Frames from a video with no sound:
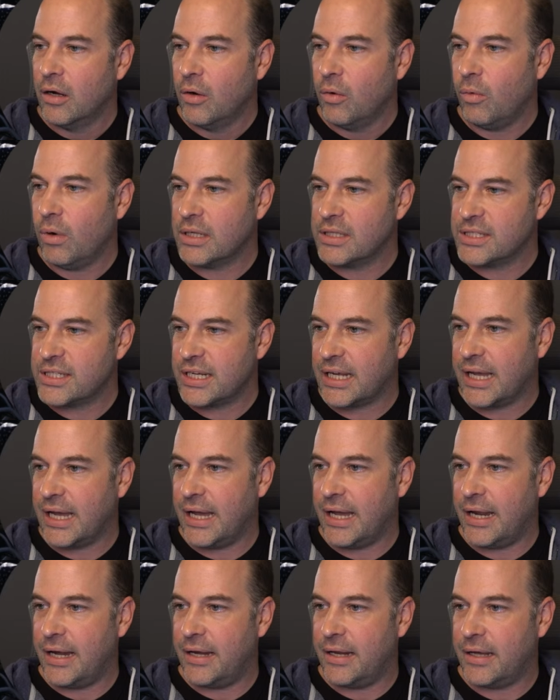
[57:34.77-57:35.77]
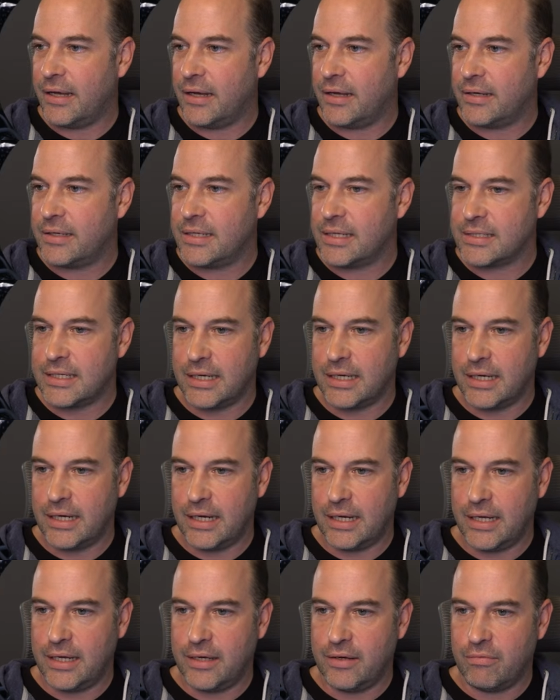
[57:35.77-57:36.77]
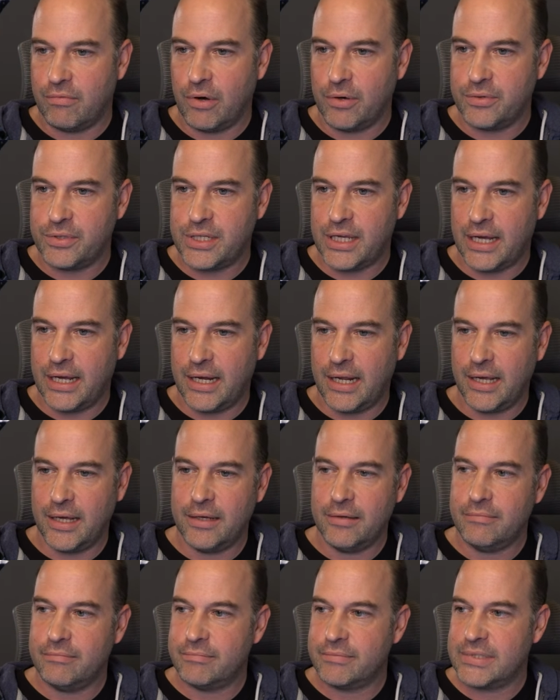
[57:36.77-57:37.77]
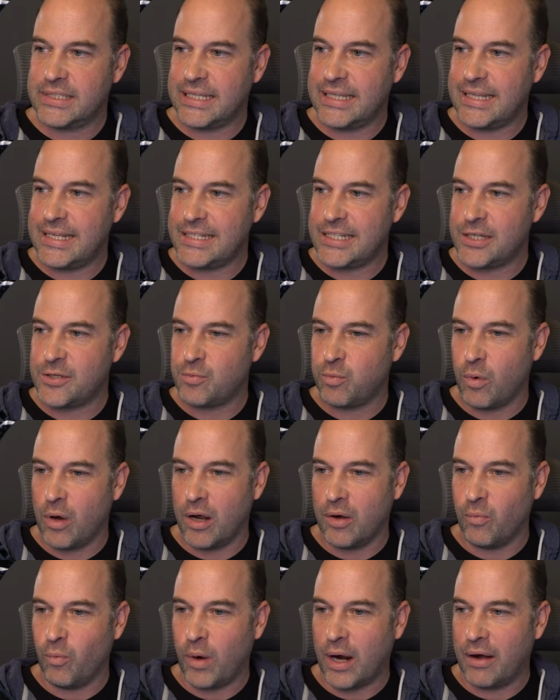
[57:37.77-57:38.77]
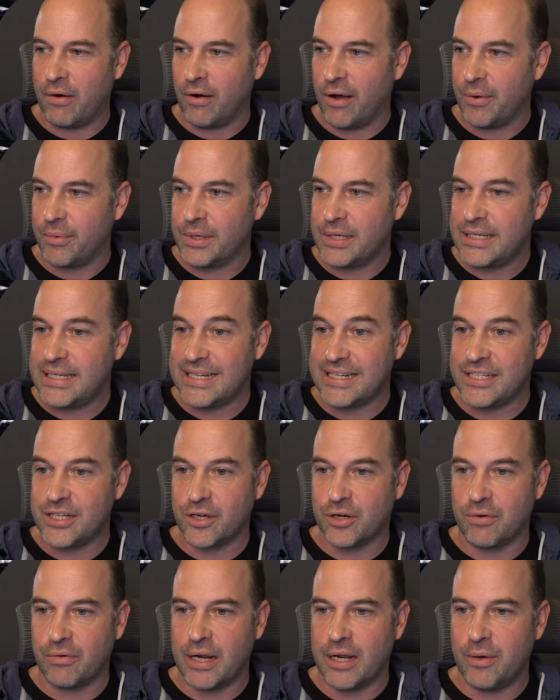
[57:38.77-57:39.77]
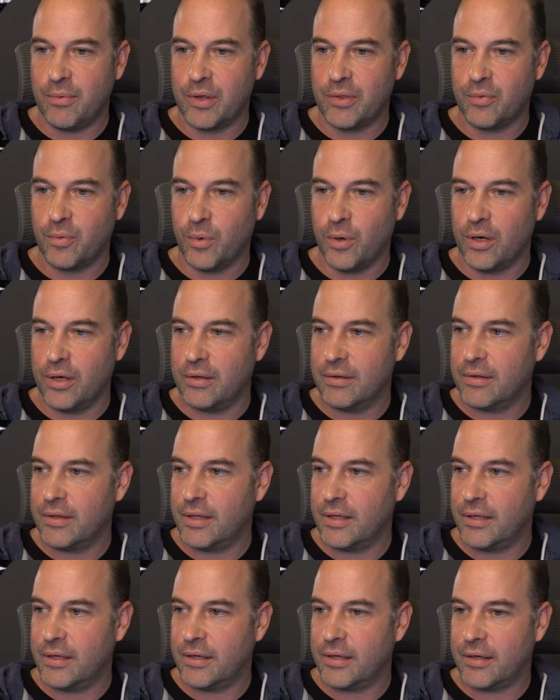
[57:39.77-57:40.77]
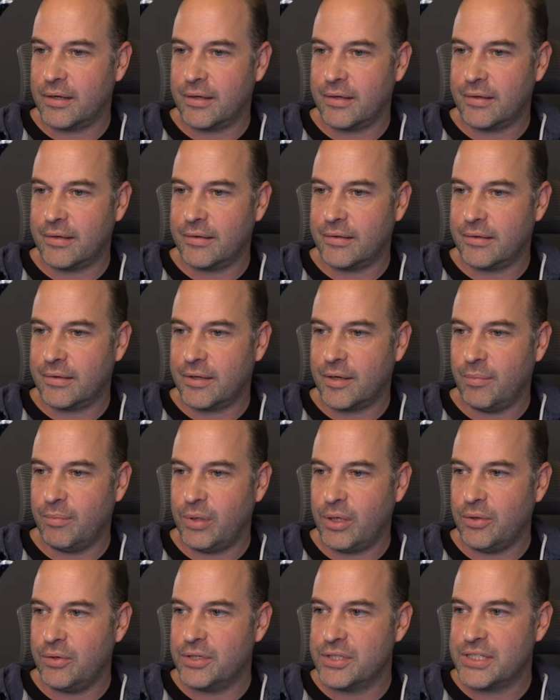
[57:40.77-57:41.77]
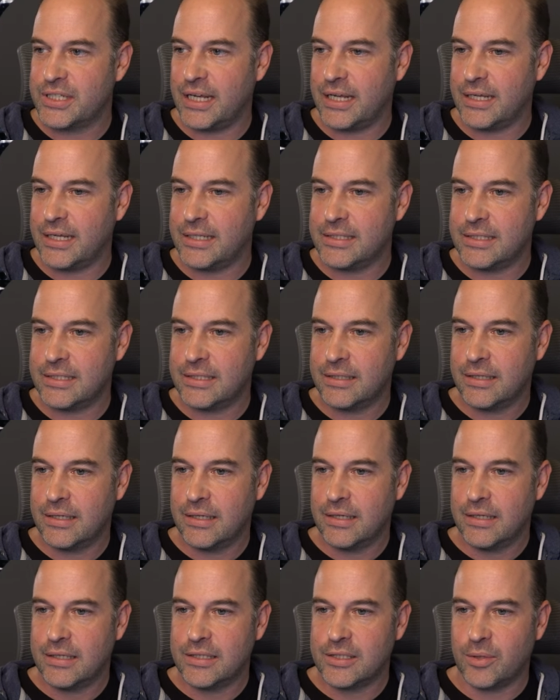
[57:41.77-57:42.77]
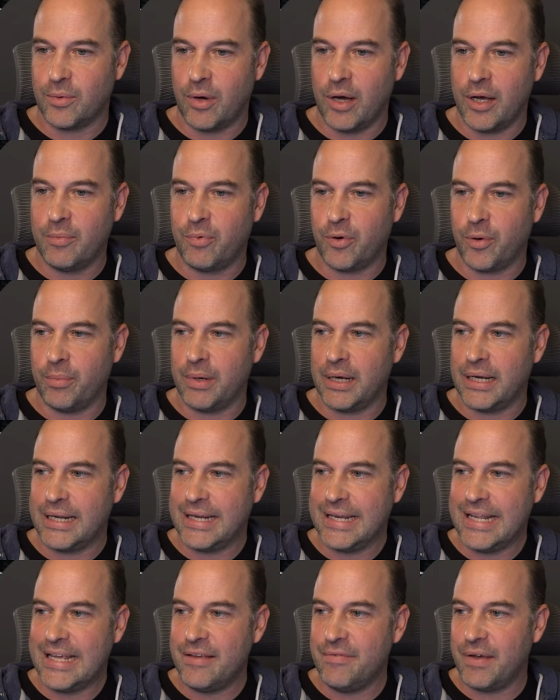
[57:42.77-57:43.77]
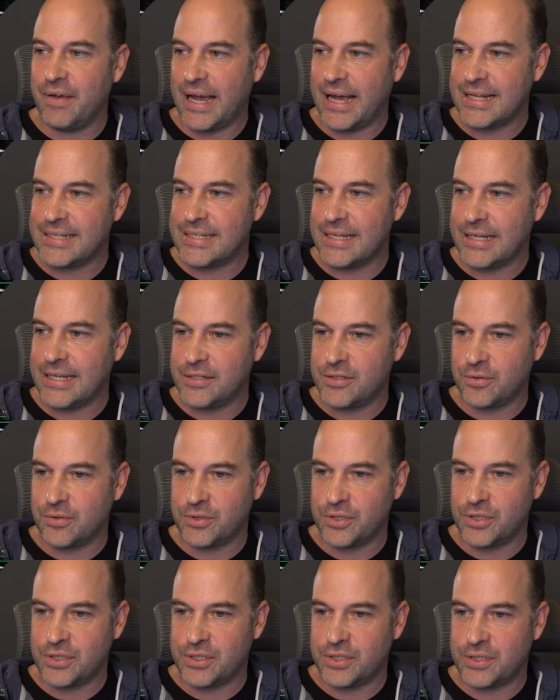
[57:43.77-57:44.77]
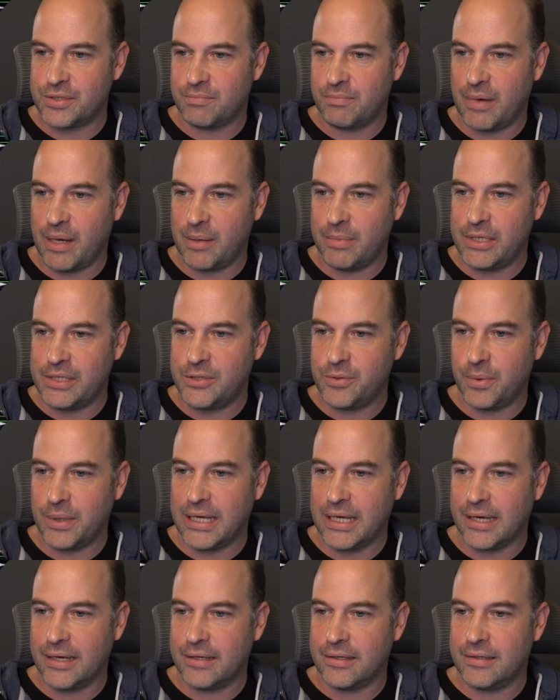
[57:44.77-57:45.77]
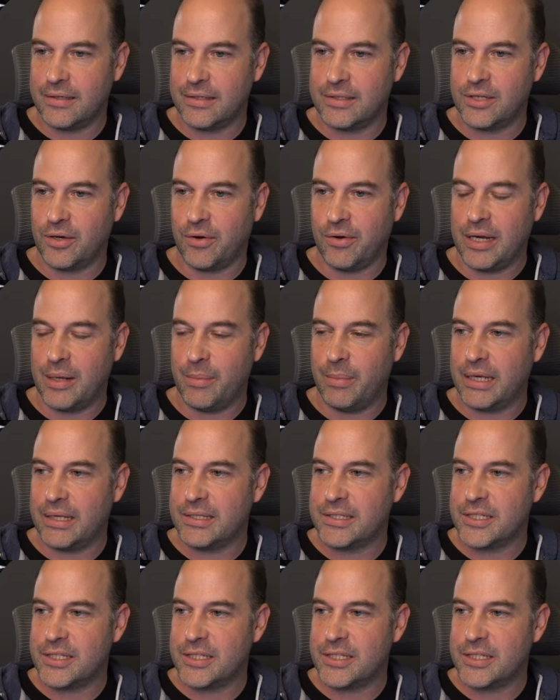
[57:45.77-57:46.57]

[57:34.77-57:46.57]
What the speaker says: Once again, does it need rotating? See, this is one where I would disagree with what the computer says. So I'd probably leave it as is, or just maybe tweak it a tiny bit.